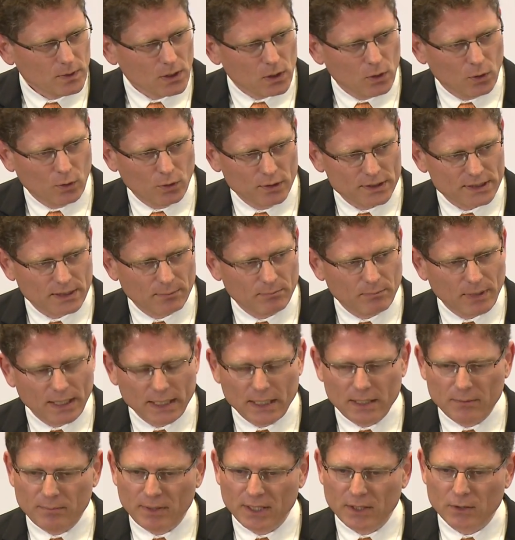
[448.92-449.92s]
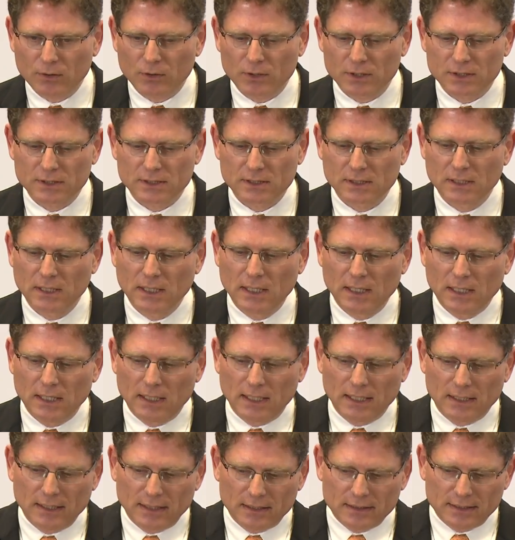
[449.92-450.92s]
hold some money because
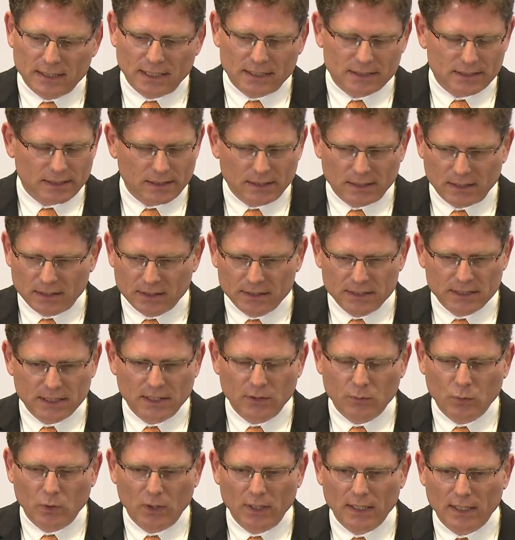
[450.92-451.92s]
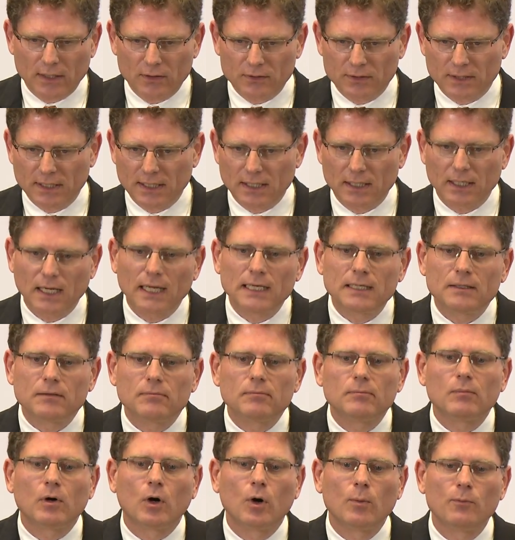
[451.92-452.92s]
there's a risky world out there and
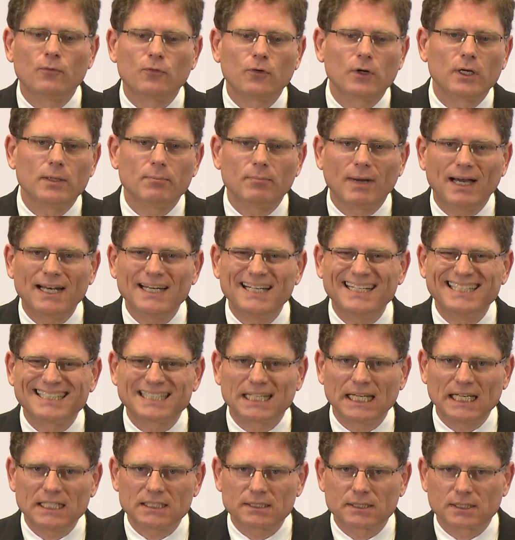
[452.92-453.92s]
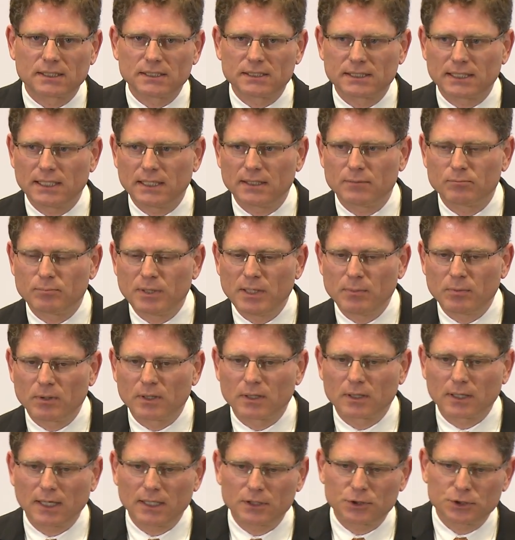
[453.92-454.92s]
hopefully money is less risky and people
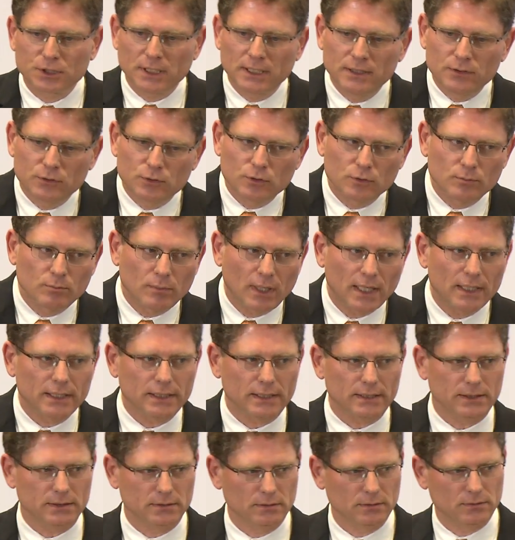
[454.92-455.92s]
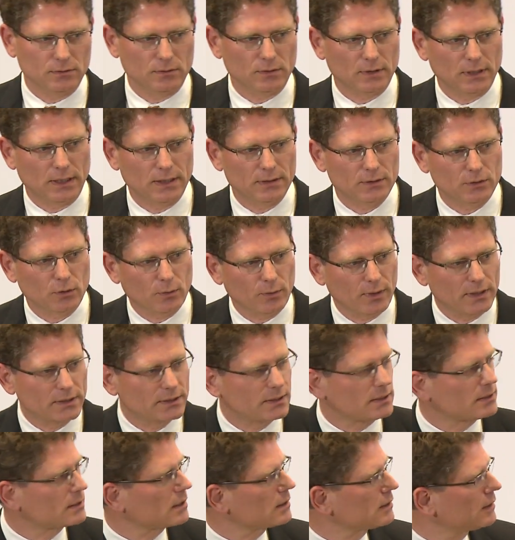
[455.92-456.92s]
rush into money. Okay, so
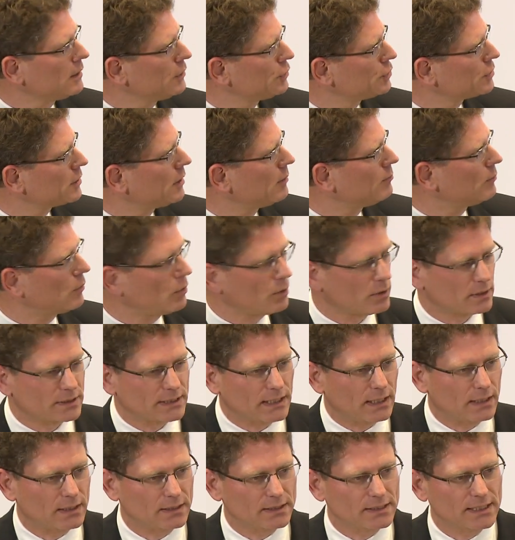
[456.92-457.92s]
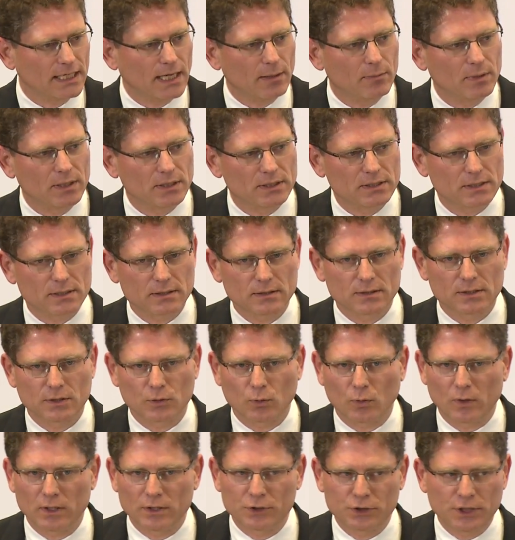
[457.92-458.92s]
there's the traditional models a la Samuelson,
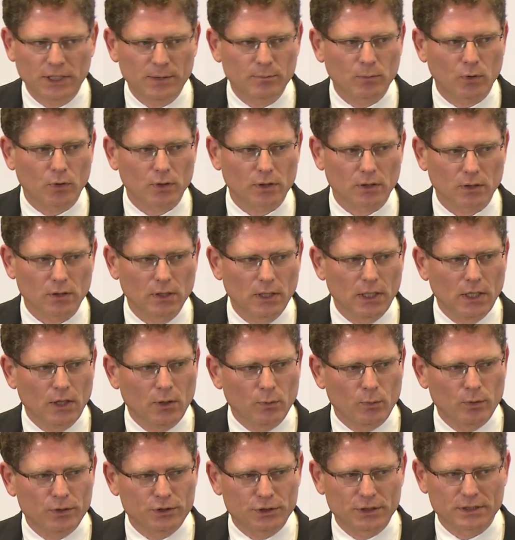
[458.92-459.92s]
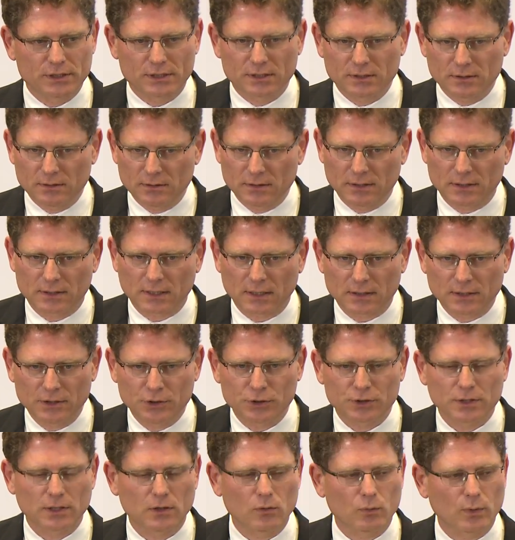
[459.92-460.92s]
the G model, which is the
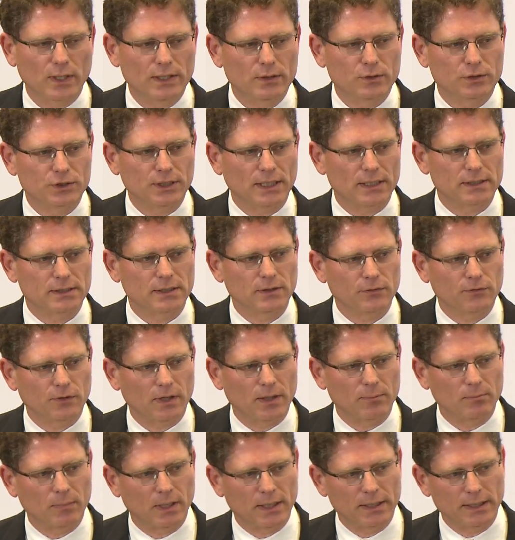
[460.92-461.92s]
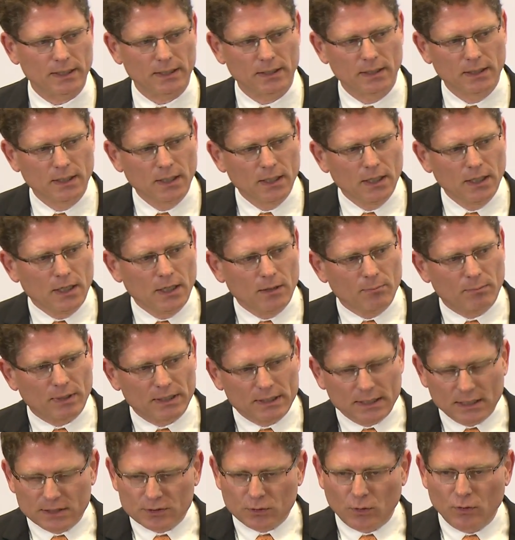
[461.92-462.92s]
traditional way to justify money.
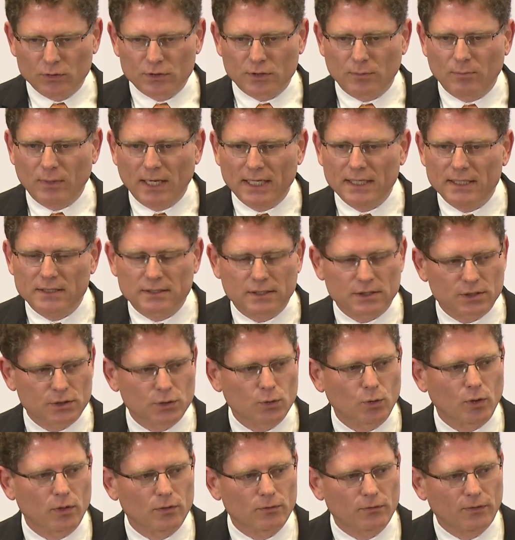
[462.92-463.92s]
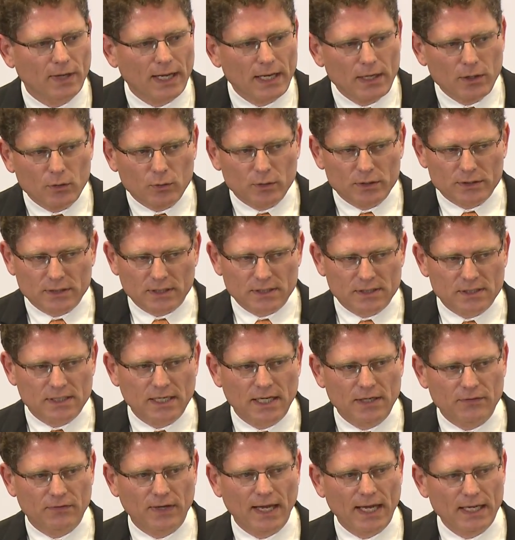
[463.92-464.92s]
But there's also money as a store of value, as a
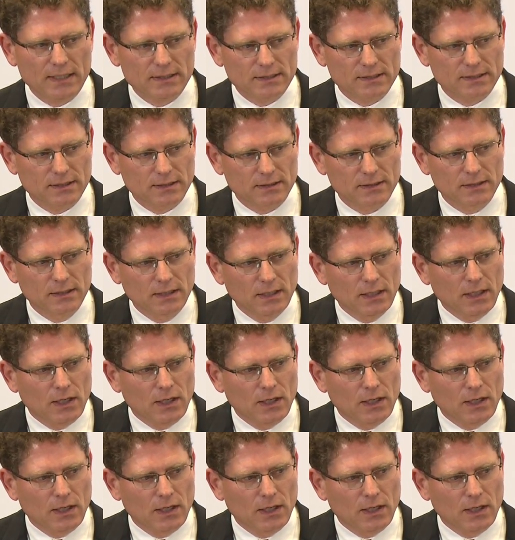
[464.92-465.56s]
safe asset,